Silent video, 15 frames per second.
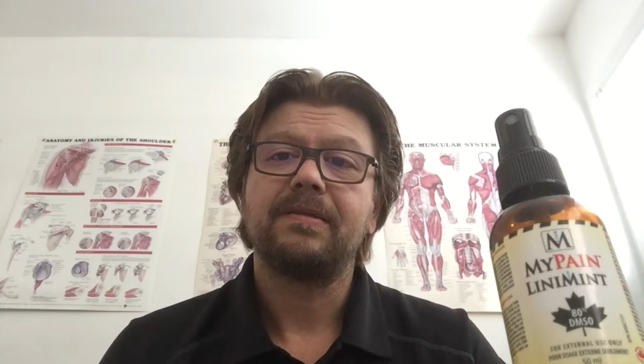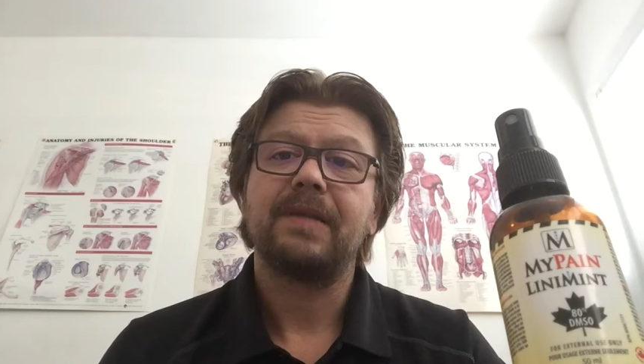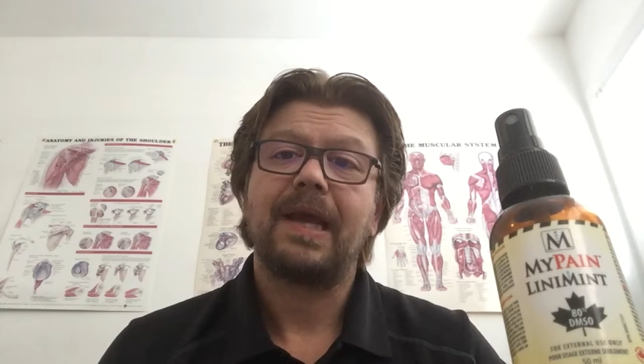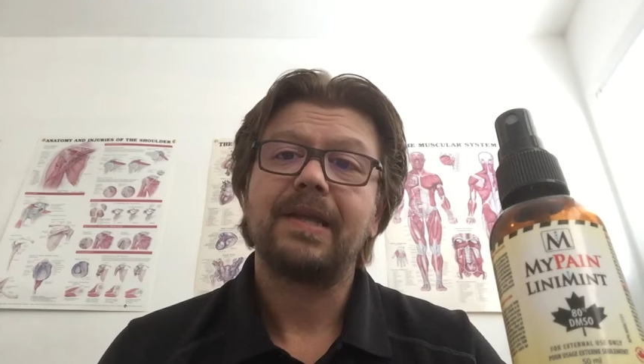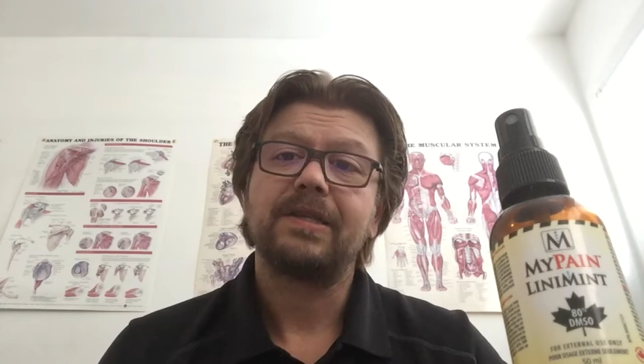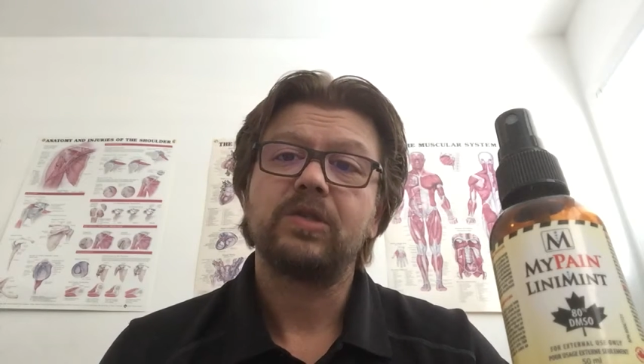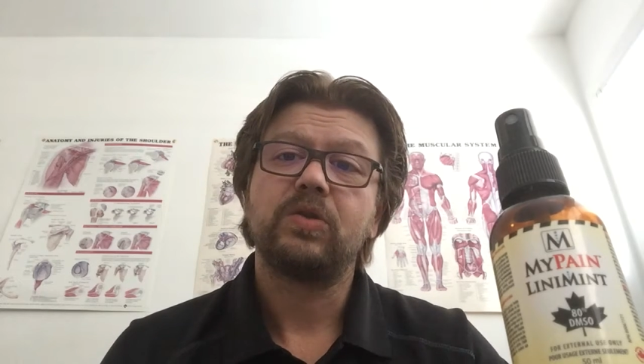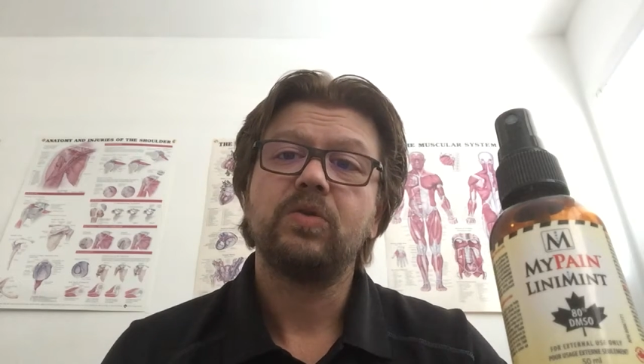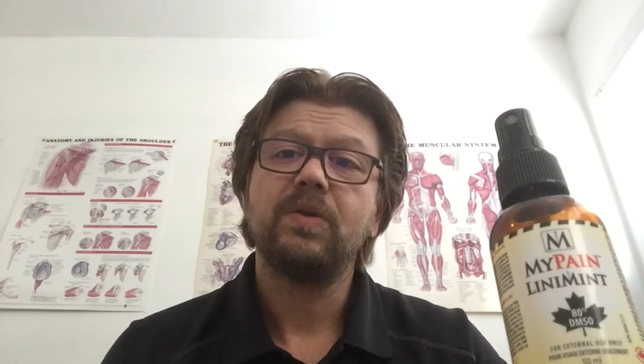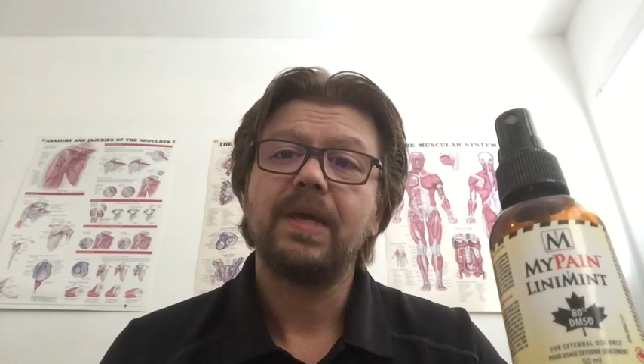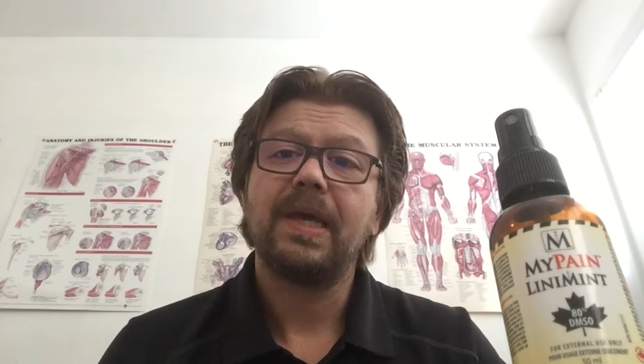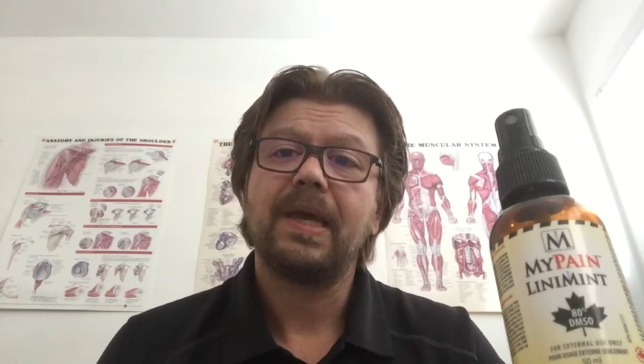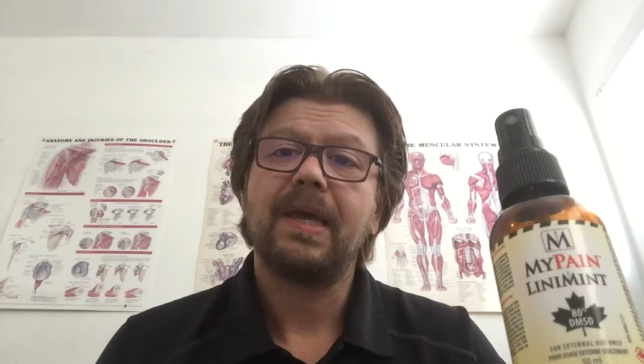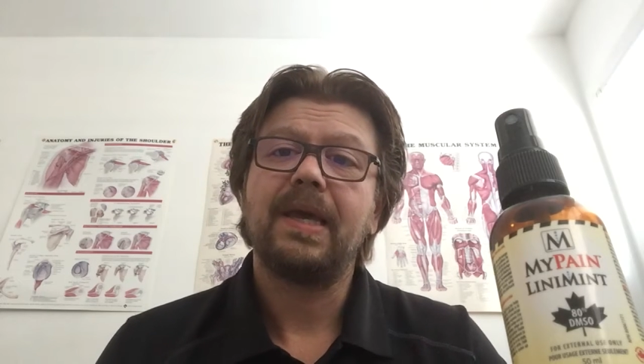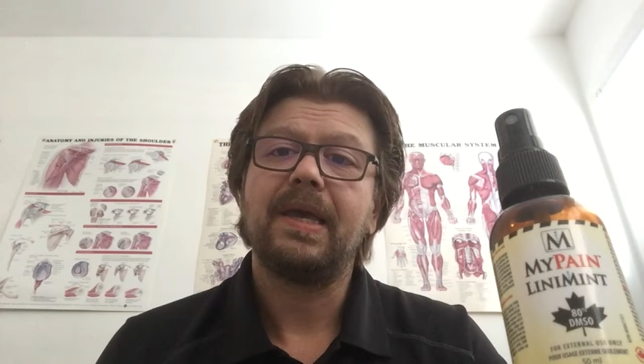at
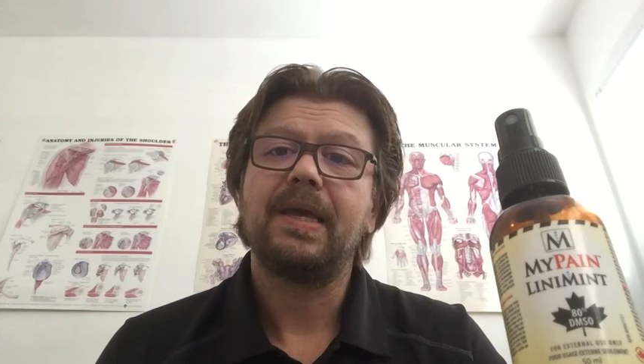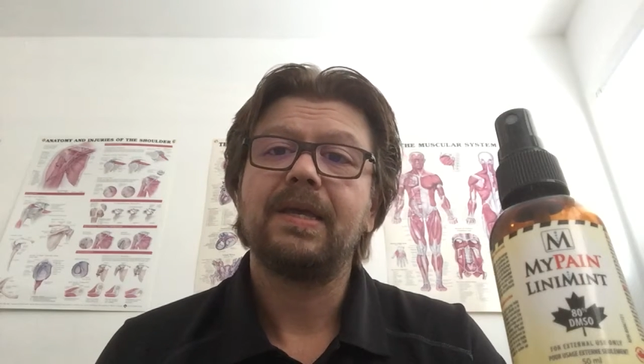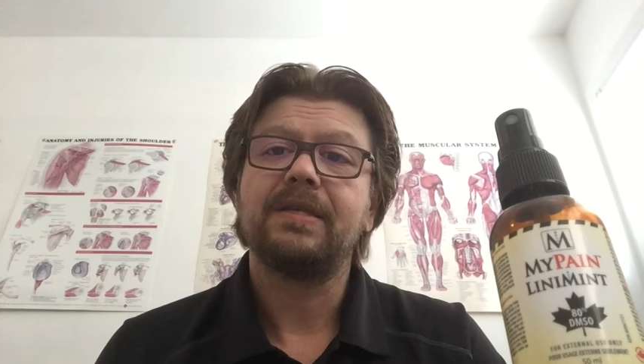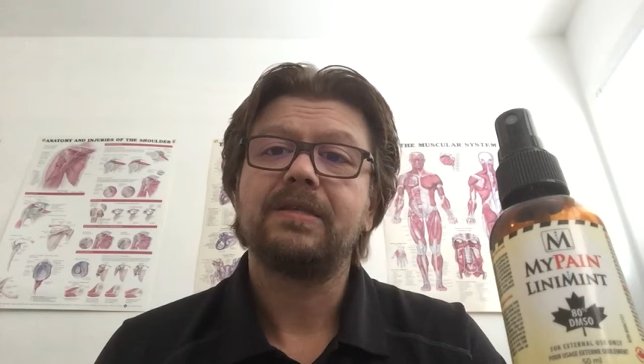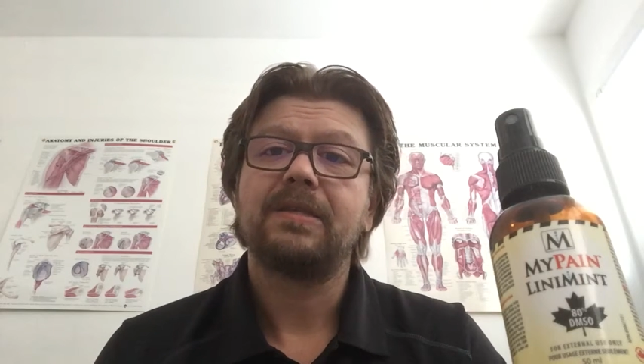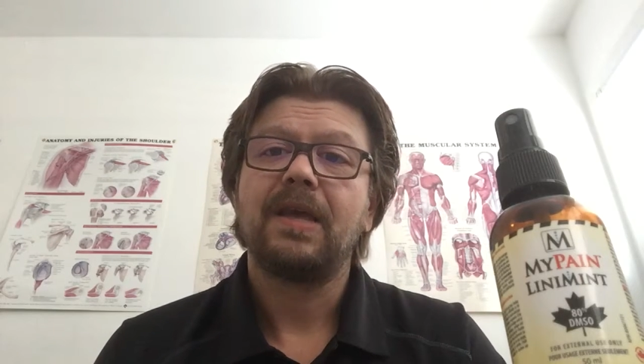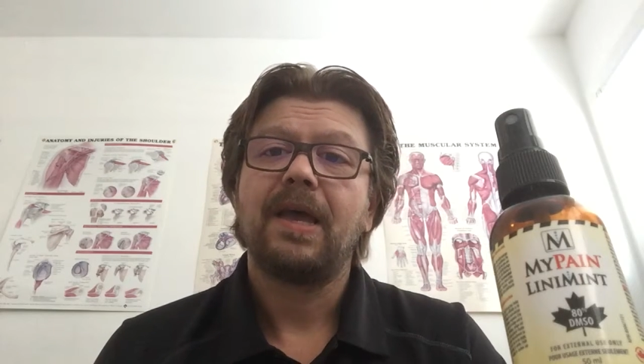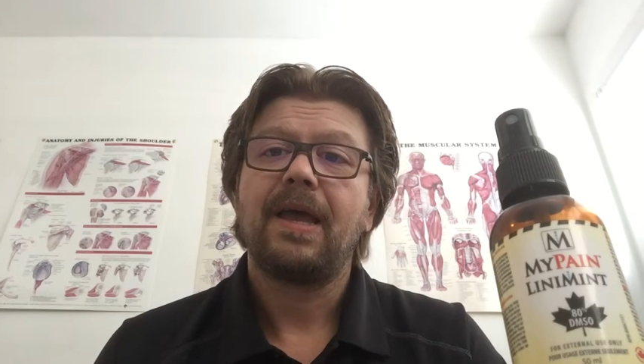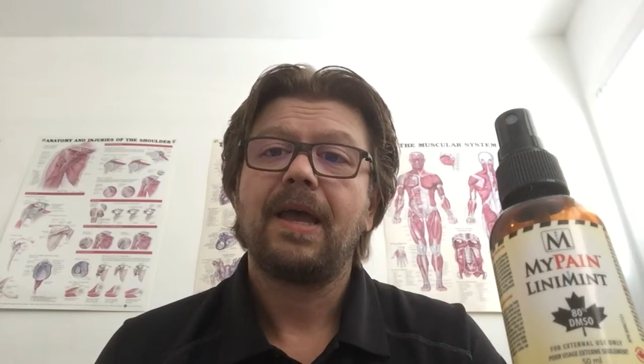doing is